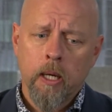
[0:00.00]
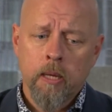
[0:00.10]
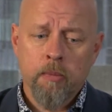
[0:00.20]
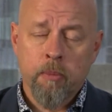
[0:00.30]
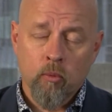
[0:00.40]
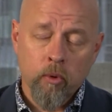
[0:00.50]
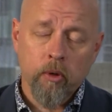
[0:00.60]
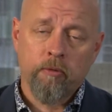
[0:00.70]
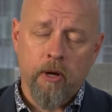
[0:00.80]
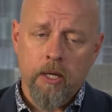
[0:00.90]
It's been
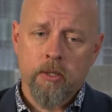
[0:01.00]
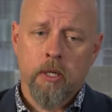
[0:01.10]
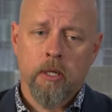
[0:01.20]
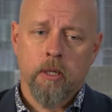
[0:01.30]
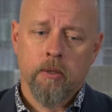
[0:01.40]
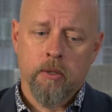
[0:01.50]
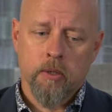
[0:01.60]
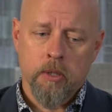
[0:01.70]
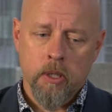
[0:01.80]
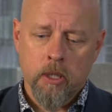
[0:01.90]
really fascinating to
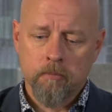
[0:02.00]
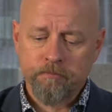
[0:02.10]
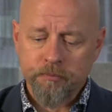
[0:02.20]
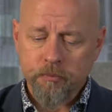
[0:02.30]
see